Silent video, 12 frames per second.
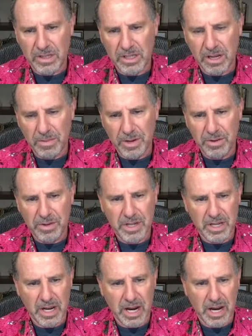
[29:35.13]

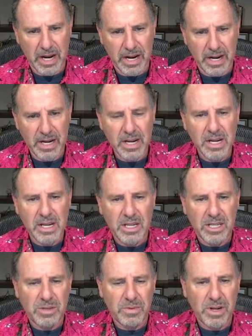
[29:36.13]
WTI.
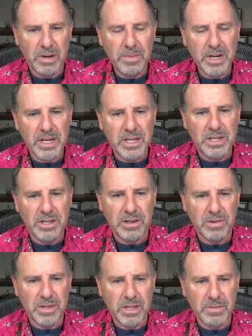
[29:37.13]
So what I'm going to
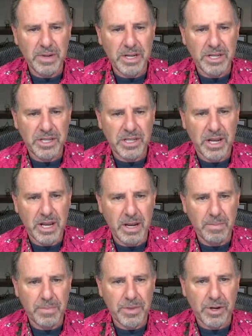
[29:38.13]
do is I'm going to just
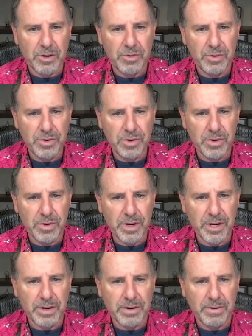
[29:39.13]
keep the crude
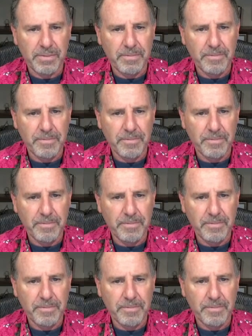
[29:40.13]
oil.